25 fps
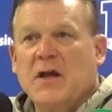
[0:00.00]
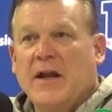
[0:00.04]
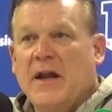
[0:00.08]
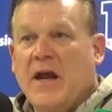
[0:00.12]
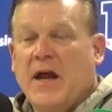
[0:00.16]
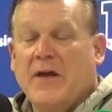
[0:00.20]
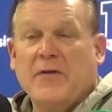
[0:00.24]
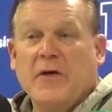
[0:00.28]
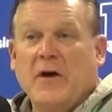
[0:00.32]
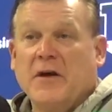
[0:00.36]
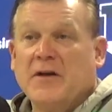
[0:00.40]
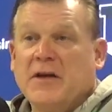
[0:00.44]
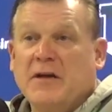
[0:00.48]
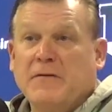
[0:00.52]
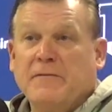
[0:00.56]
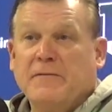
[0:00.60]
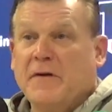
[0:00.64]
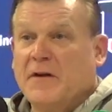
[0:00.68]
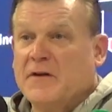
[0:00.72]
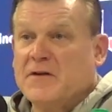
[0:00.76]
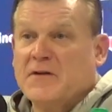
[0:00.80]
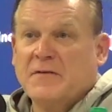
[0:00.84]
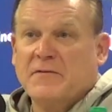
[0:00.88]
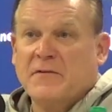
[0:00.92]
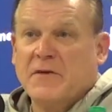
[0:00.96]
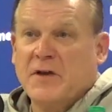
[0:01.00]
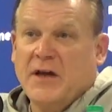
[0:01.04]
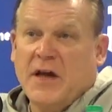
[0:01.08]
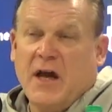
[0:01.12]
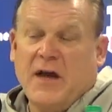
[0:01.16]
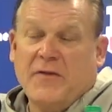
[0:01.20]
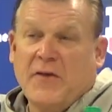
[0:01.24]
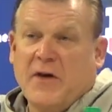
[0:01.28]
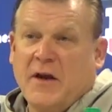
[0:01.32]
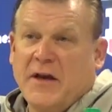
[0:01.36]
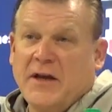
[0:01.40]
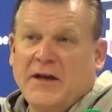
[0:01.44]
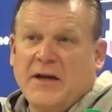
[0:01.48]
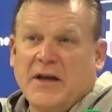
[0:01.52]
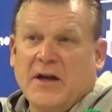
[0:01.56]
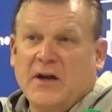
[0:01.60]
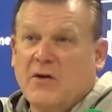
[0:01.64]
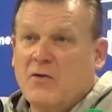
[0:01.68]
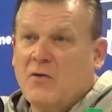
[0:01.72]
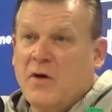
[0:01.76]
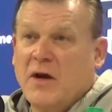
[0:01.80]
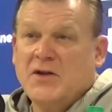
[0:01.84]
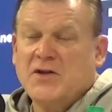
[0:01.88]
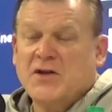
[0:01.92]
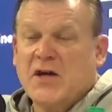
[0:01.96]
I thought defensively, I thought he did a
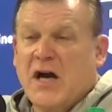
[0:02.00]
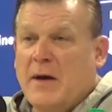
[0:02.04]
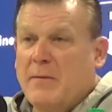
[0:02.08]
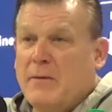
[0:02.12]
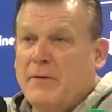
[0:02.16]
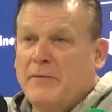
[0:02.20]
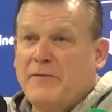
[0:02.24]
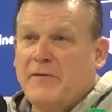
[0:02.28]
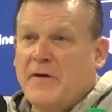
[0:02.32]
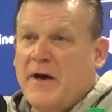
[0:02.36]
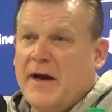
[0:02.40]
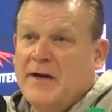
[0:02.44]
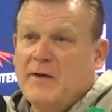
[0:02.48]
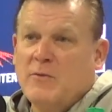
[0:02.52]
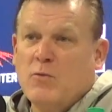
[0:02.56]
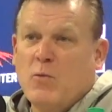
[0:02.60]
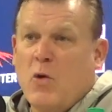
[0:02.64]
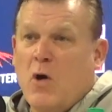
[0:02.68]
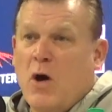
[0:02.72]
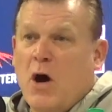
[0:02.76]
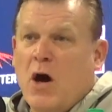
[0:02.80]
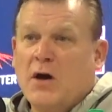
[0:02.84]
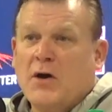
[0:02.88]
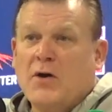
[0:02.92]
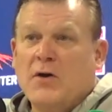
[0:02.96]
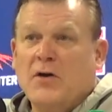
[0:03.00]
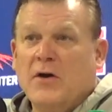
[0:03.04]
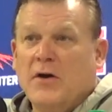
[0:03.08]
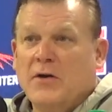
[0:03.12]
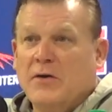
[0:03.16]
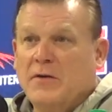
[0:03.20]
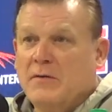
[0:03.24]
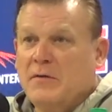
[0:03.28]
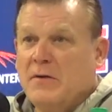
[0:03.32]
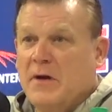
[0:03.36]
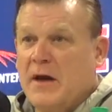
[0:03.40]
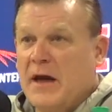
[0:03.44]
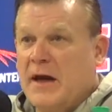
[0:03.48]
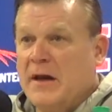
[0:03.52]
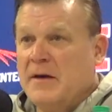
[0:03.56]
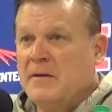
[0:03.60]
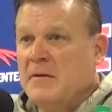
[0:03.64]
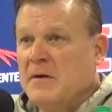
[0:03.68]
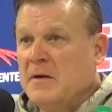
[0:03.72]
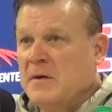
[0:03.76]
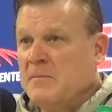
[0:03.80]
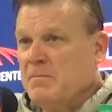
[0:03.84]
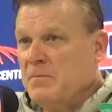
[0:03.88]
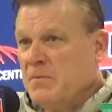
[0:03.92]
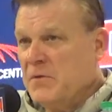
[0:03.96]
great job of fighting Walker. And
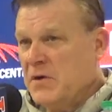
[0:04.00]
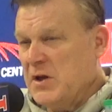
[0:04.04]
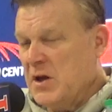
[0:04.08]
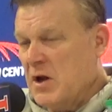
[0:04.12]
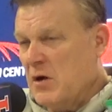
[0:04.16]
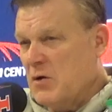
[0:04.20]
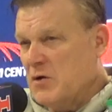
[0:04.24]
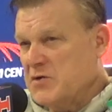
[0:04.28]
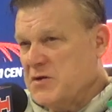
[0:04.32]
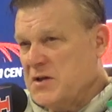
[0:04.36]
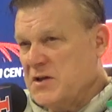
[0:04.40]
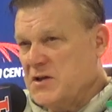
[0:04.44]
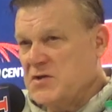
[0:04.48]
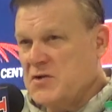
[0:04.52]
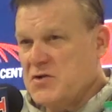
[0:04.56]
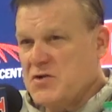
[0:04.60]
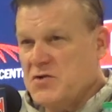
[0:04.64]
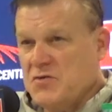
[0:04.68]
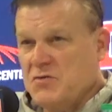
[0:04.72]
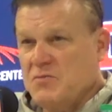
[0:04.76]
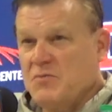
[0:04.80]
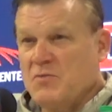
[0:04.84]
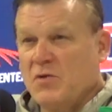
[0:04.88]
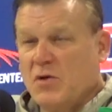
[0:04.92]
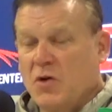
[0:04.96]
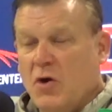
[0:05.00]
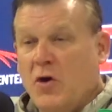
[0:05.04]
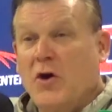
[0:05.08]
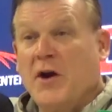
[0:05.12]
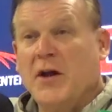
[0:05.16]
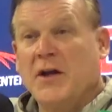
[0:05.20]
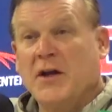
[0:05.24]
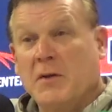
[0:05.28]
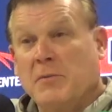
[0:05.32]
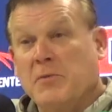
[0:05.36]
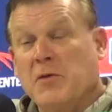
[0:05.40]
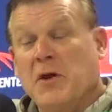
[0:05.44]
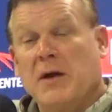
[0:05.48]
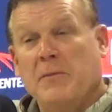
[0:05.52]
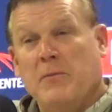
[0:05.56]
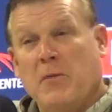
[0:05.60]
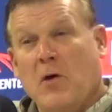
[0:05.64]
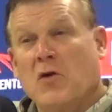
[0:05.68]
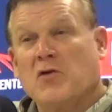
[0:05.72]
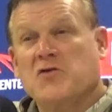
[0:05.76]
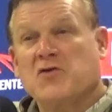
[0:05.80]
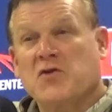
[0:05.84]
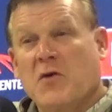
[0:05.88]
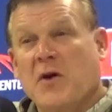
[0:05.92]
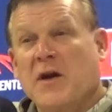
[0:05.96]
you know, as he's learning to play
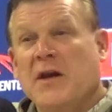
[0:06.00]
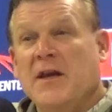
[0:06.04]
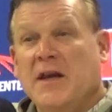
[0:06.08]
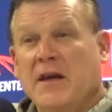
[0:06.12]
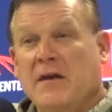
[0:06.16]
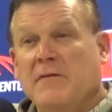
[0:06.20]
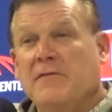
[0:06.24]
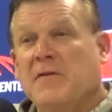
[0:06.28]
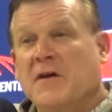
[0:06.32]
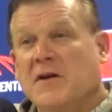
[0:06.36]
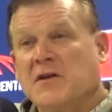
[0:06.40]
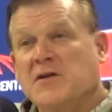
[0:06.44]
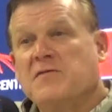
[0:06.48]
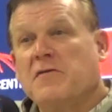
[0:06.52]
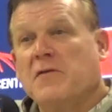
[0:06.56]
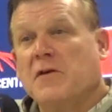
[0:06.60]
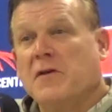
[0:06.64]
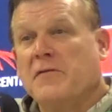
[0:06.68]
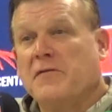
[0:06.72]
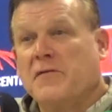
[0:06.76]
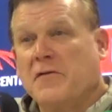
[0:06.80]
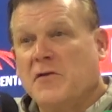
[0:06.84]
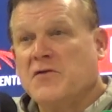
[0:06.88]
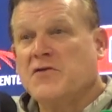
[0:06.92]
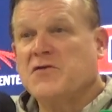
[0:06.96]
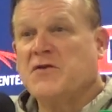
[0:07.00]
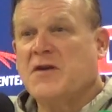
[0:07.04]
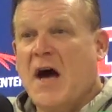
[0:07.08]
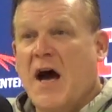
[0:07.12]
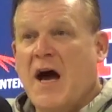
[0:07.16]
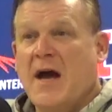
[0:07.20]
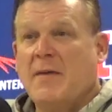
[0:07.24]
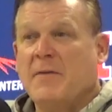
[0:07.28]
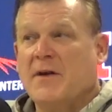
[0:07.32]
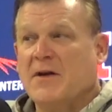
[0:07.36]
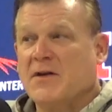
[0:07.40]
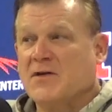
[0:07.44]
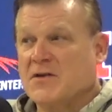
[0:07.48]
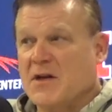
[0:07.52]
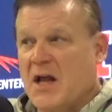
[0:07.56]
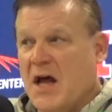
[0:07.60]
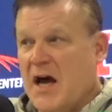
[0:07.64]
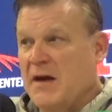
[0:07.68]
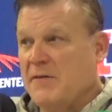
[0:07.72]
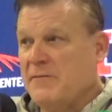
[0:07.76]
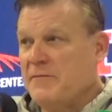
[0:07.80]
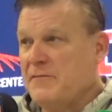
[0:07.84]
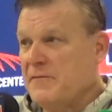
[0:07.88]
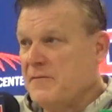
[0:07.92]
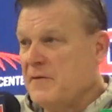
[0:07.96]
ball screen defense for the first time in his
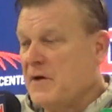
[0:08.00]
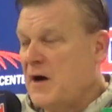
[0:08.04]
life,